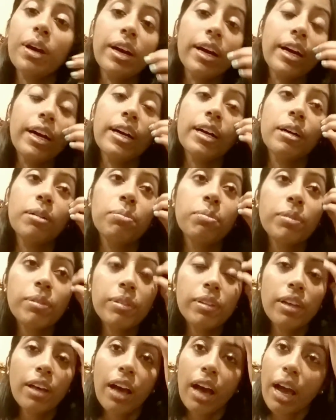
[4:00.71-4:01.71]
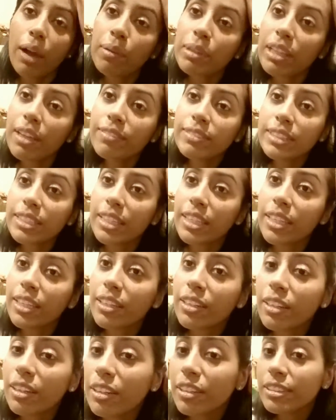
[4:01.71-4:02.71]
Um, I would love to
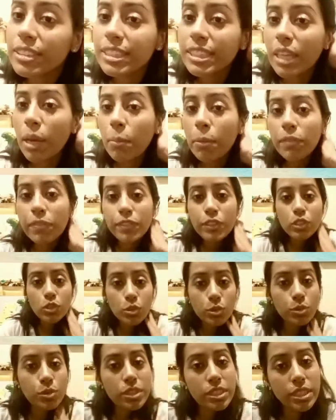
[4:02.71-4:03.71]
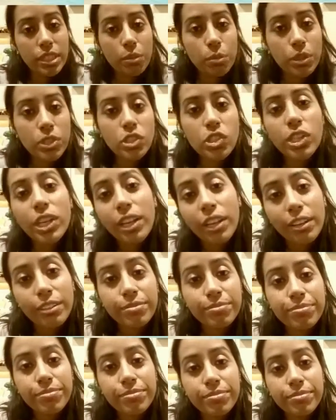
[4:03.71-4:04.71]
hear some of the truths that we share
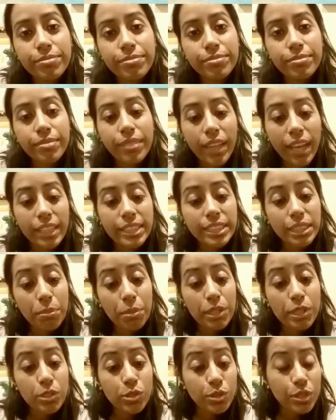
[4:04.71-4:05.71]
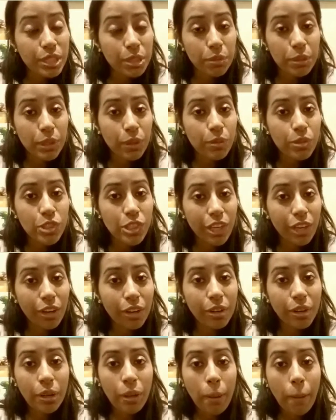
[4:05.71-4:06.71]
and some of the truths that we don't share,
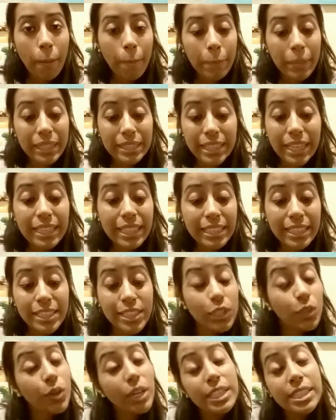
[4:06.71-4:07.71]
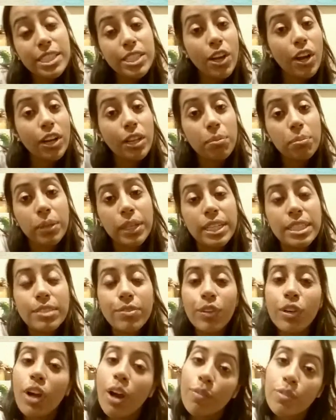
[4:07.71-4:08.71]
because I think that's a great starting place for
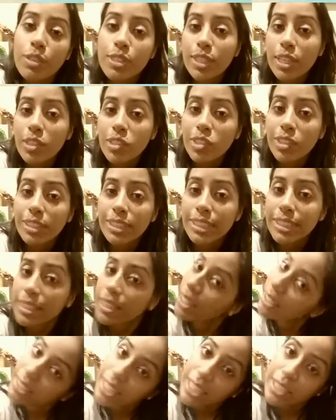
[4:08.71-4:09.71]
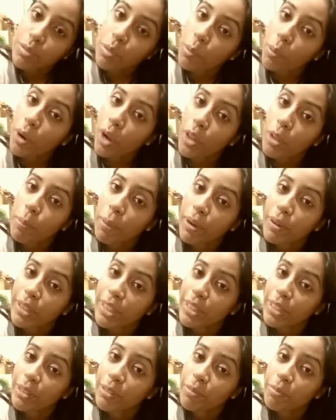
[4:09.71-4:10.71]
conversations, and that's what we're all about
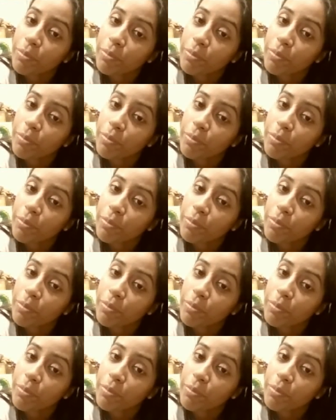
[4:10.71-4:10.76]
here.